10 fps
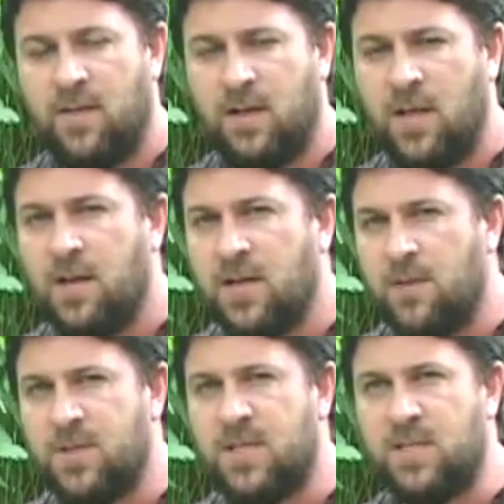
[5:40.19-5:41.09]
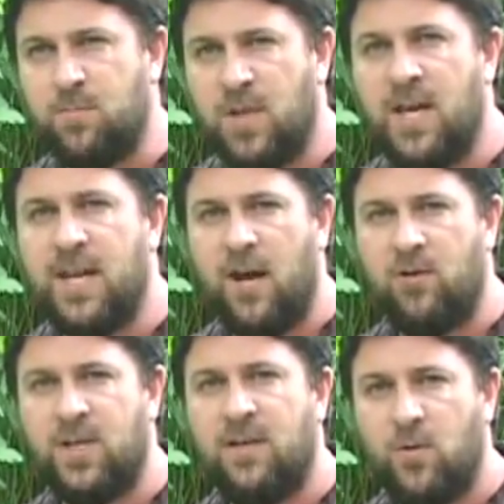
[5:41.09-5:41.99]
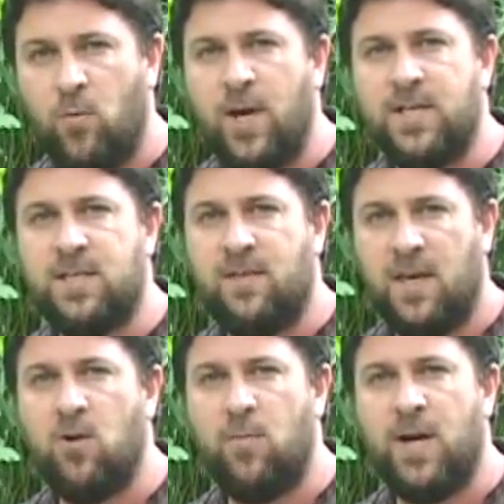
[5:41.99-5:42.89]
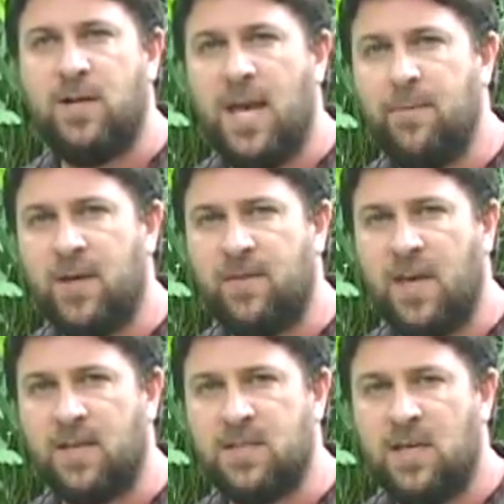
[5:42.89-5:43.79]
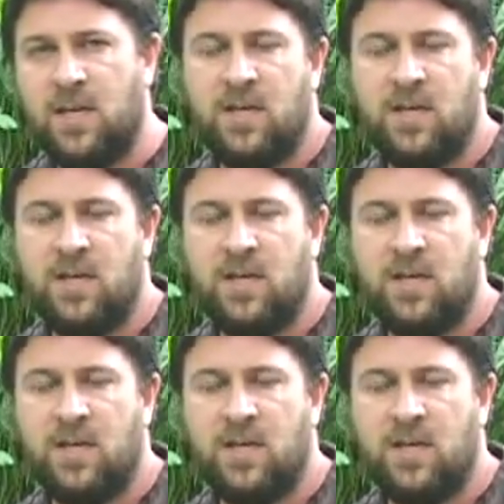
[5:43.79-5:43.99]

A lot of times this is played out in the ways that they go about naming things.